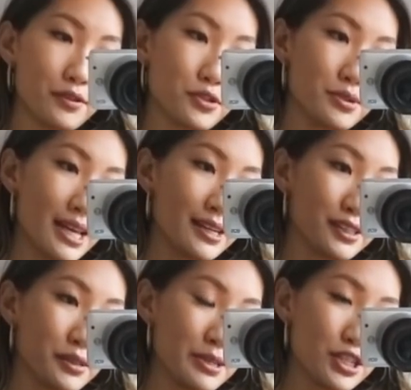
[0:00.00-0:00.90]
If you do get a
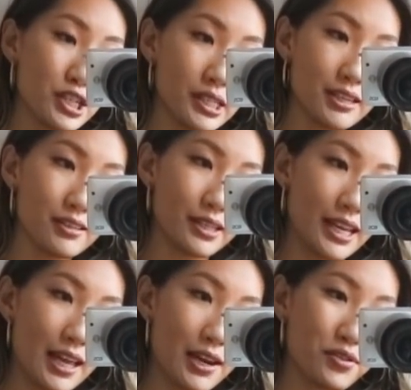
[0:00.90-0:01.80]
little bit chilly, you
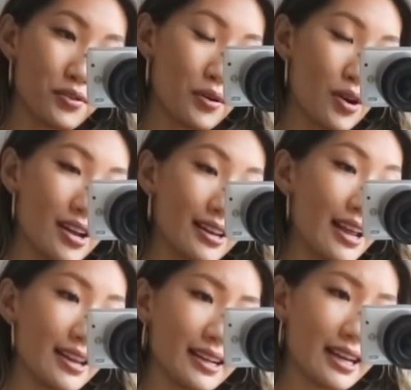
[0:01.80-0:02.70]
can throw on
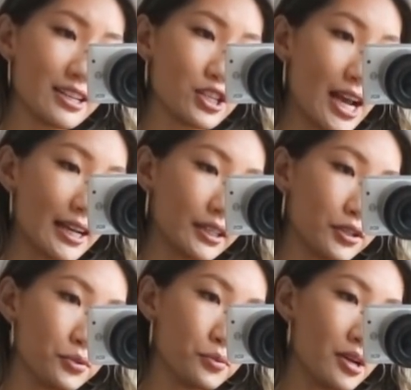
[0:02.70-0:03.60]
any kind of jacket you